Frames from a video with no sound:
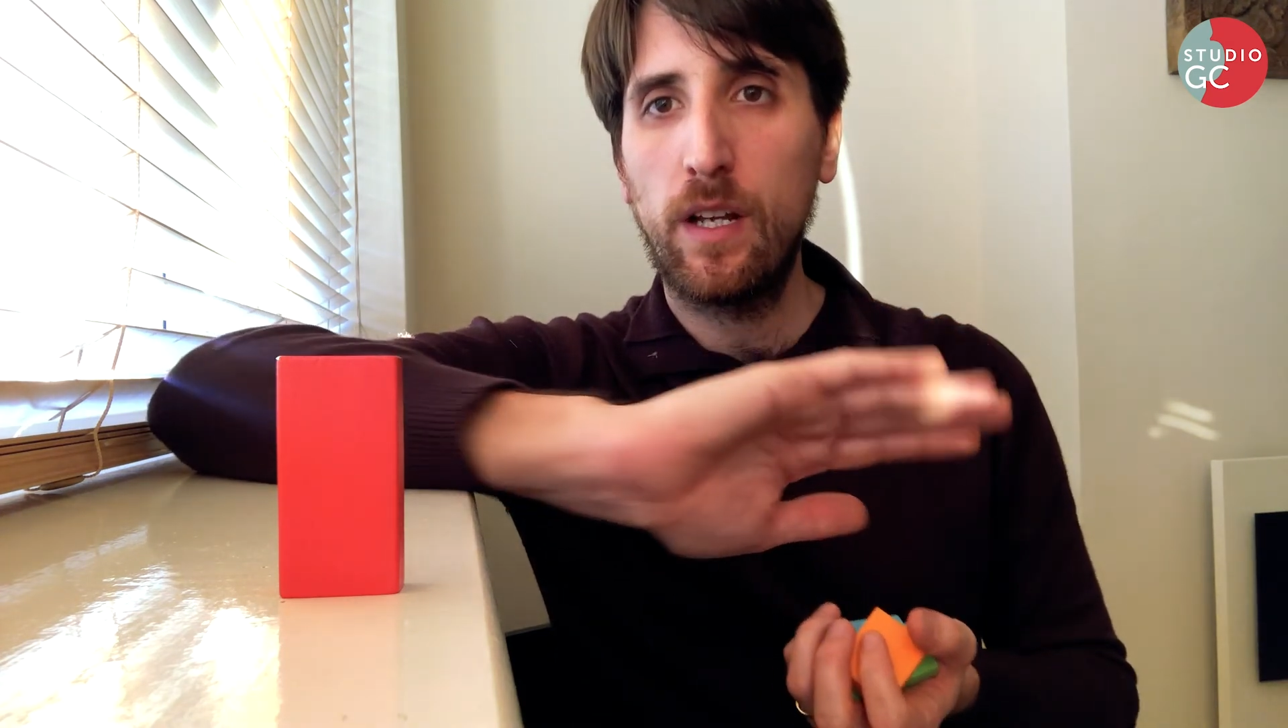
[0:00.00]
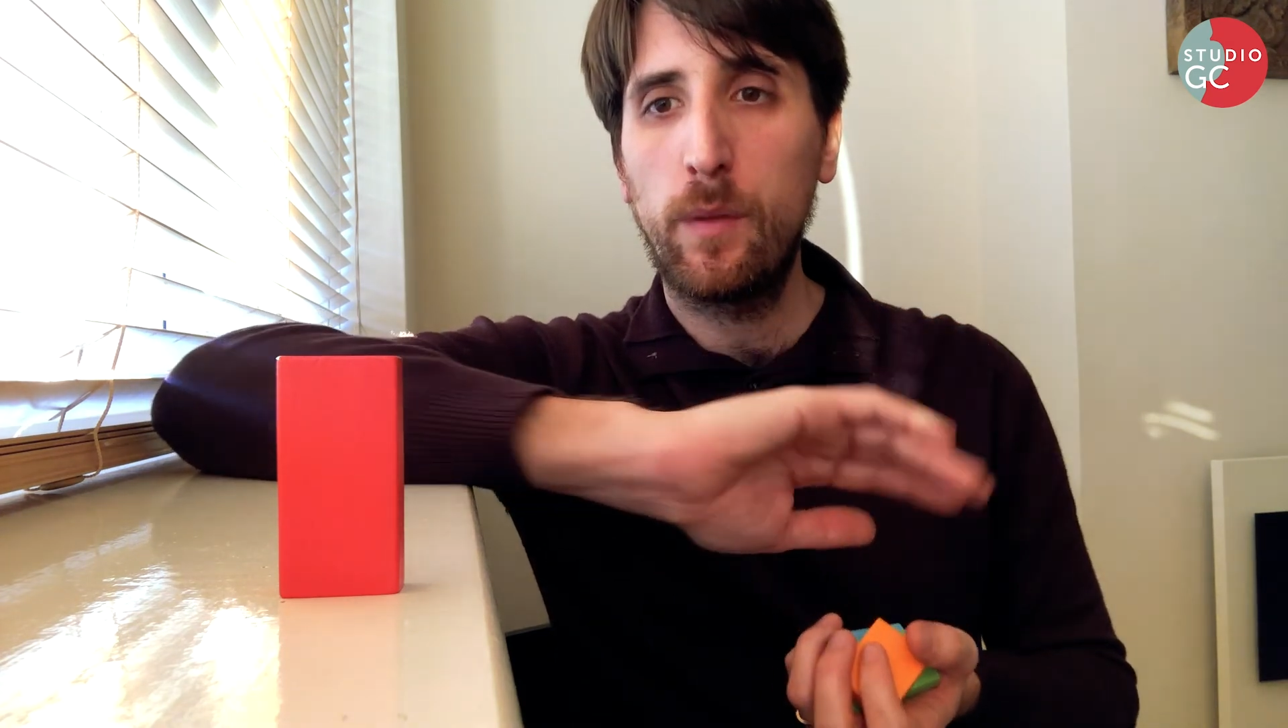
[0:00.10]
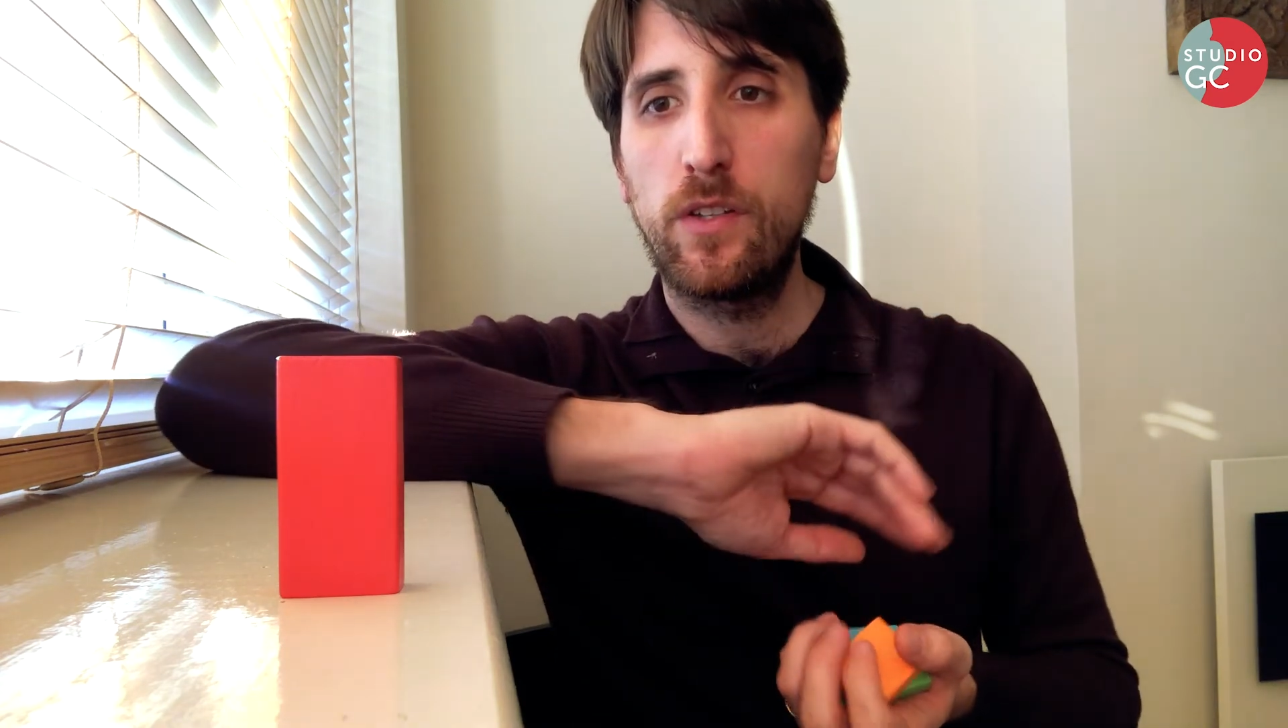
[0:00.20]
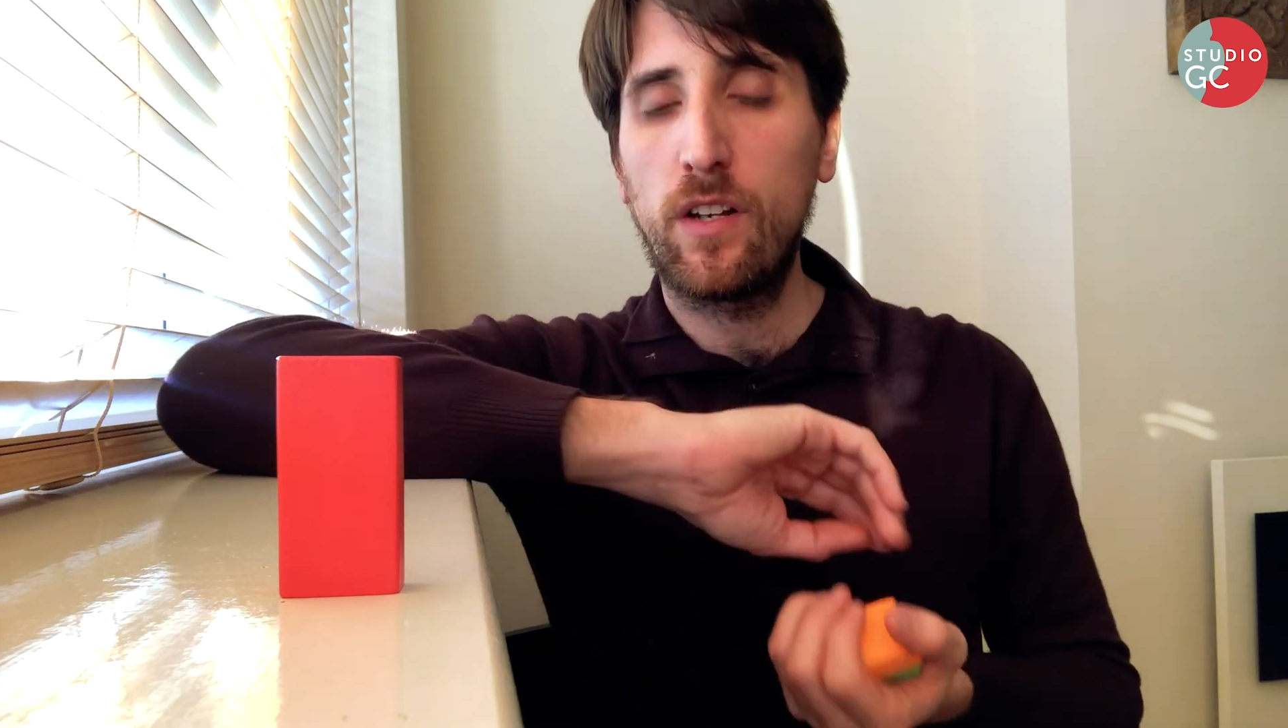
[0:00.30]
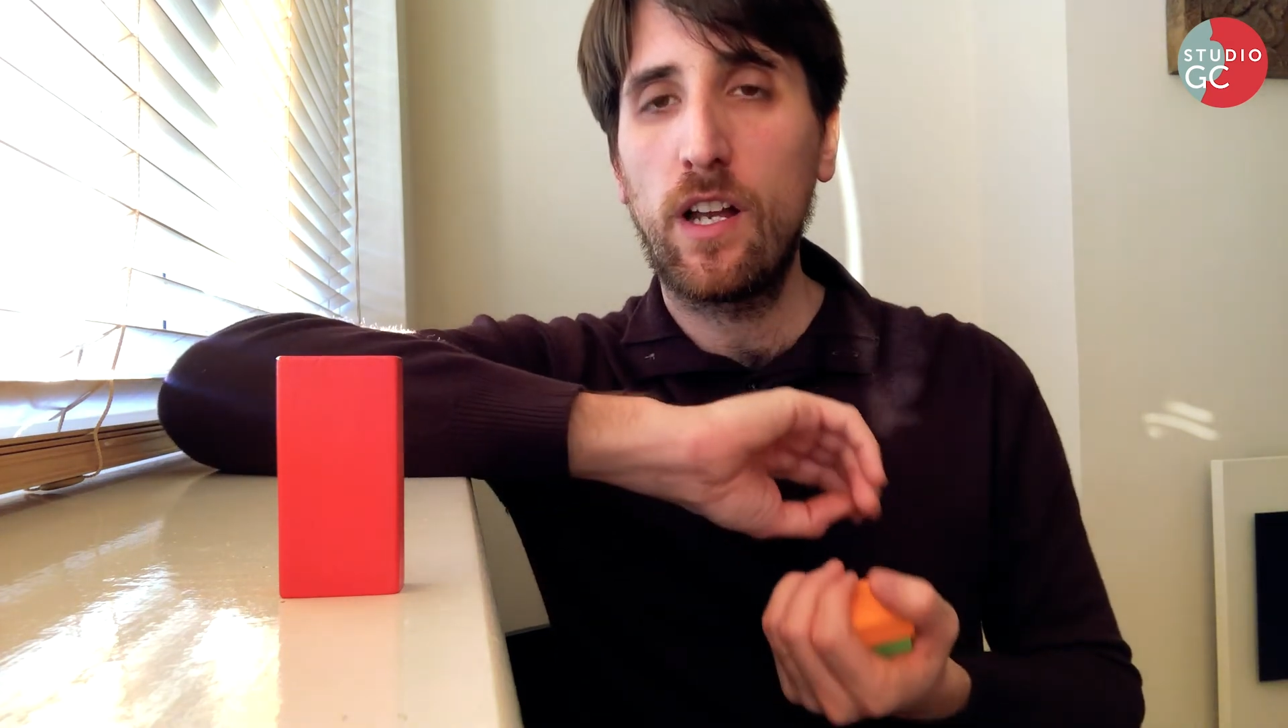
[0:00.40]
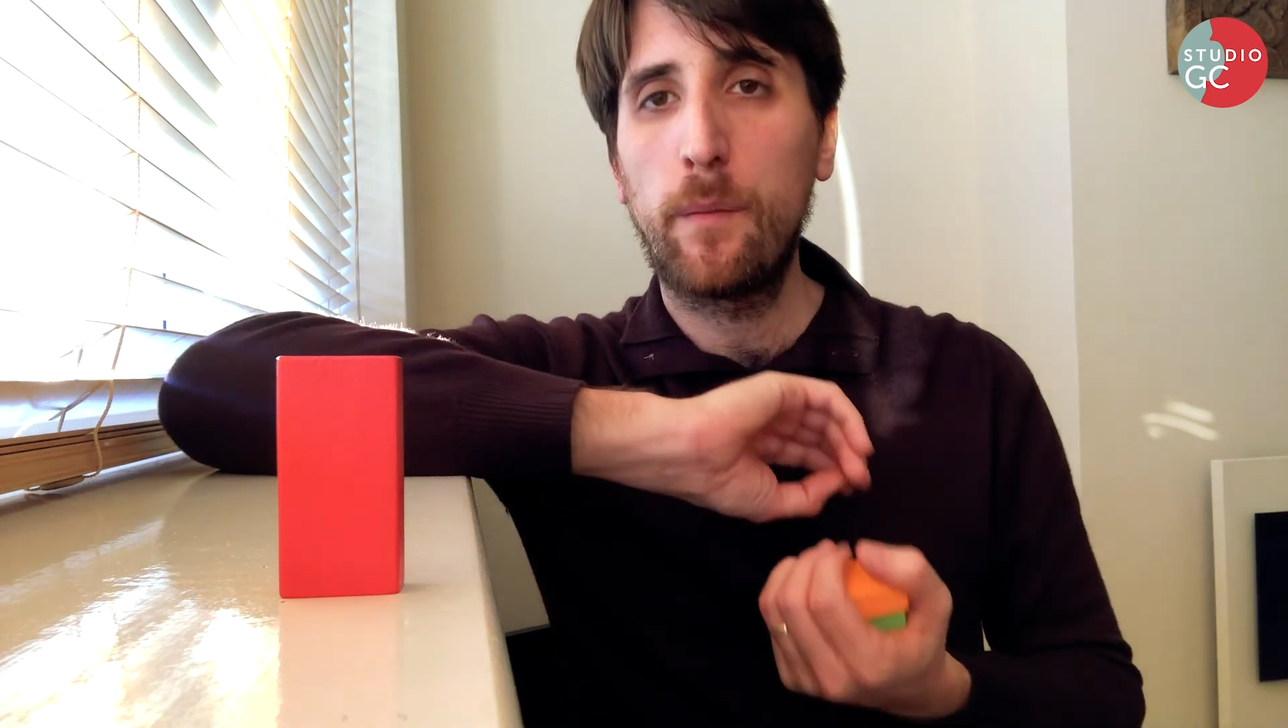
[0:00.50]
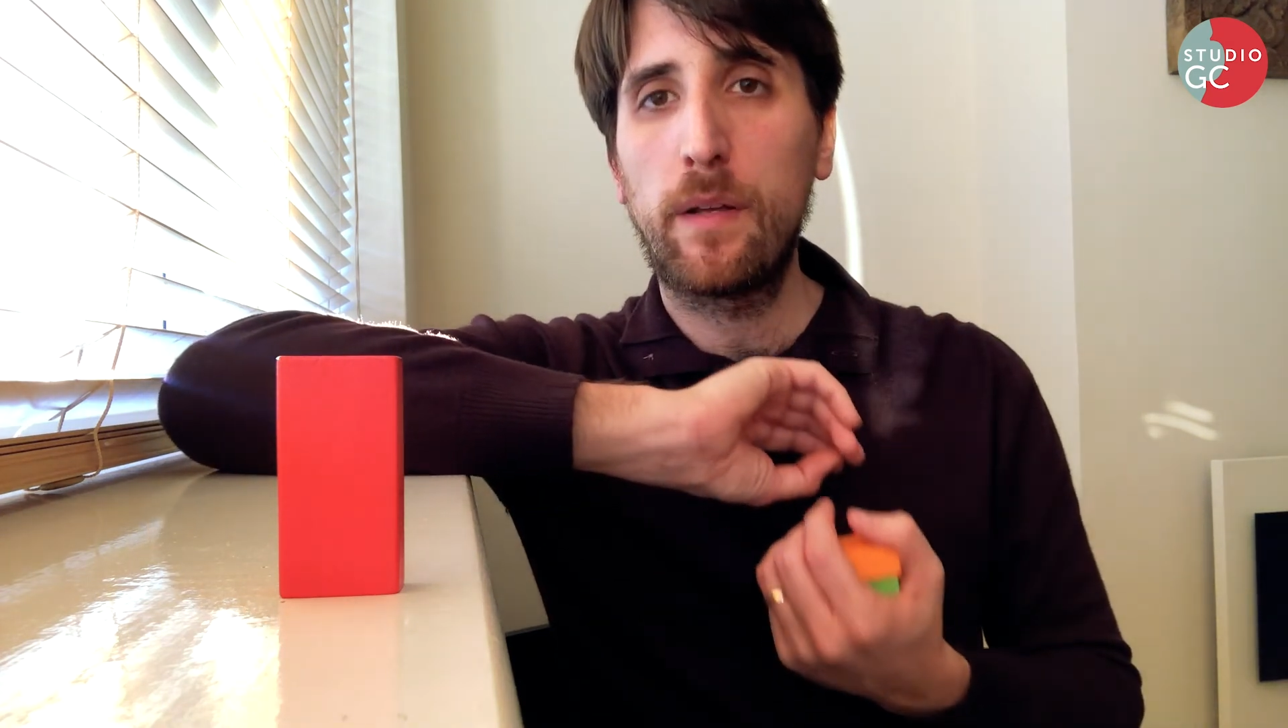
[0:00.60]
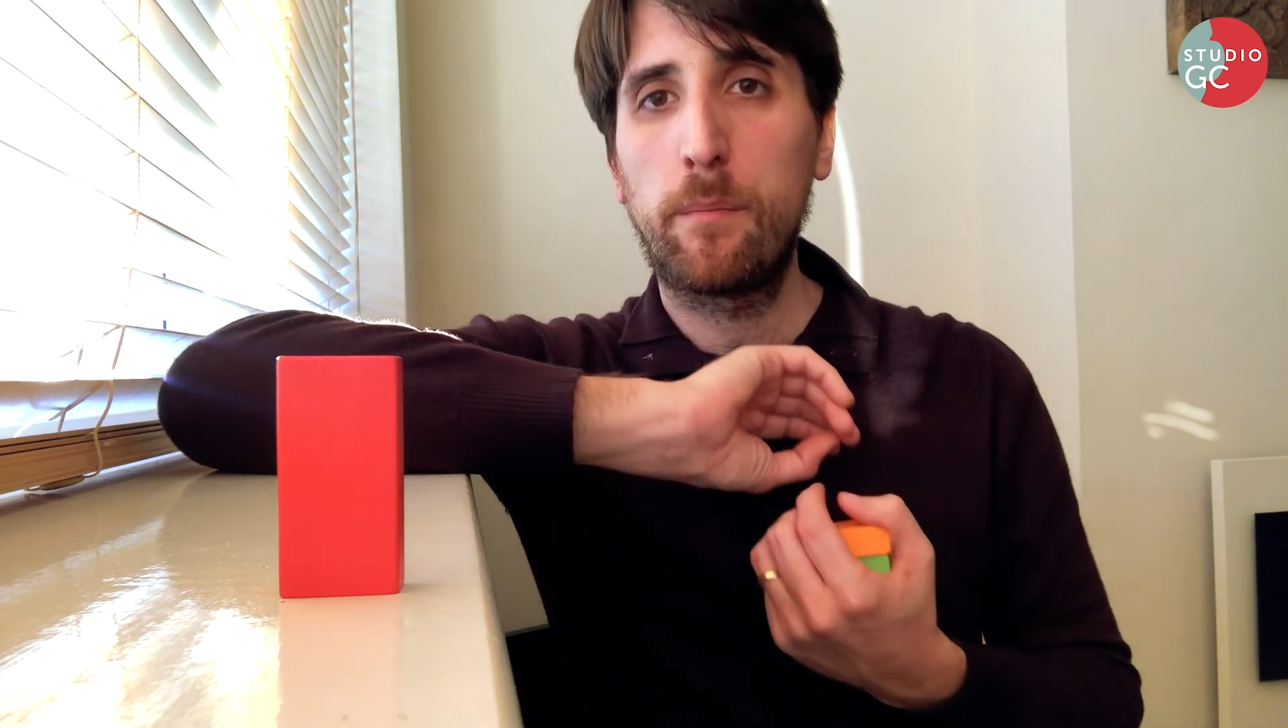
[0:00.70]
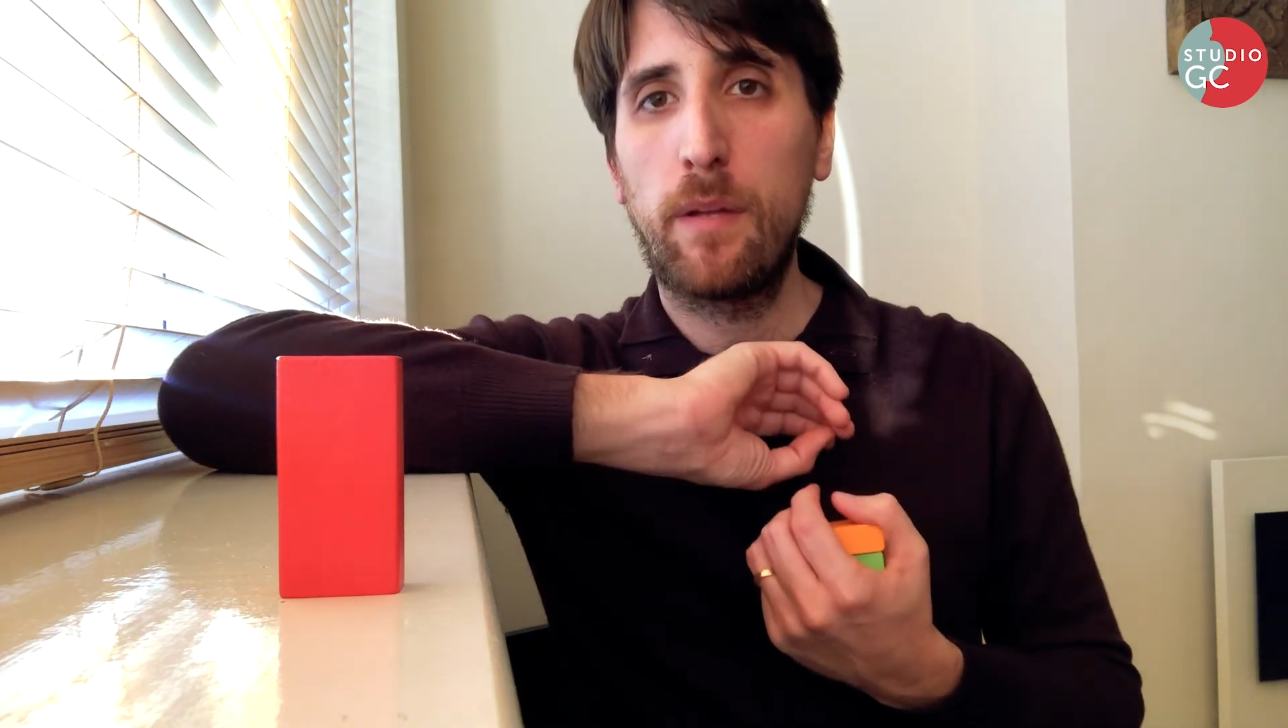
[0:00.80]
we're talking about